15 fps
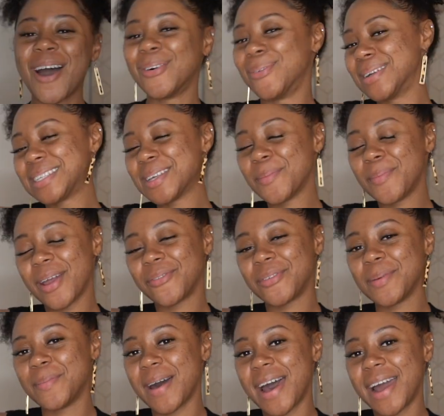What's up,
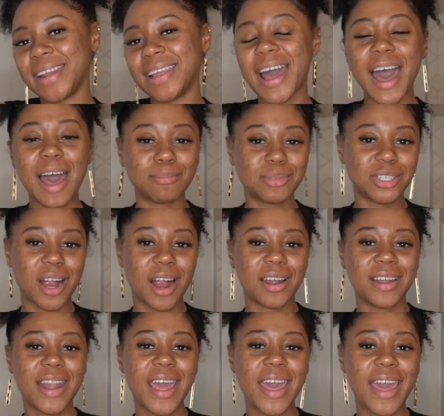everybody? I'm
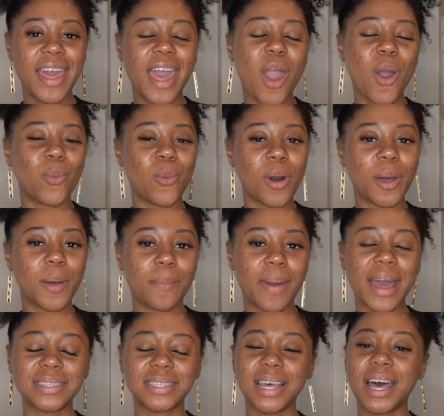Charnay, and welcome
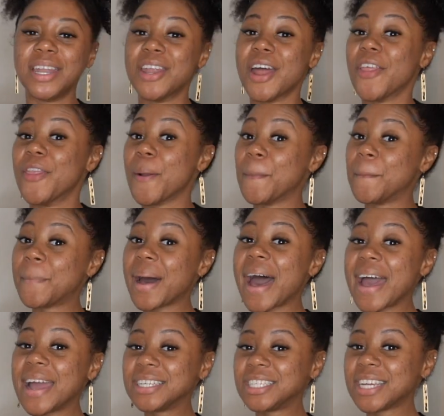back to another
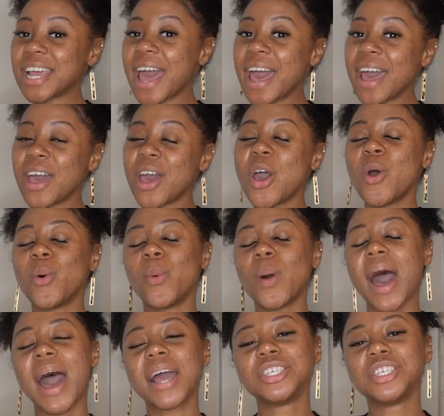Pod Chat where
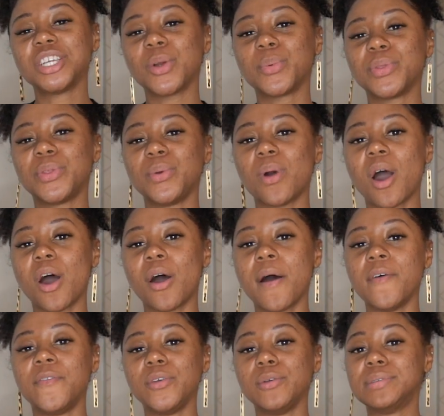I share with you all
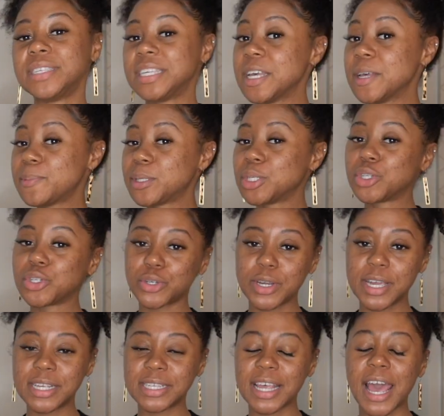a few tips,
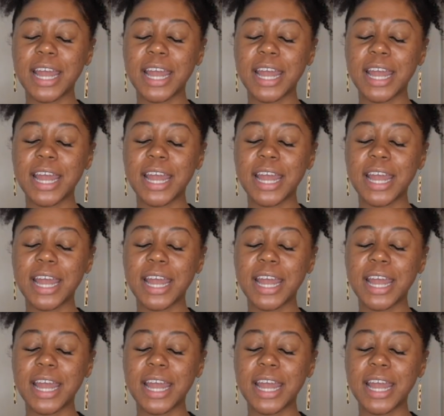tricks,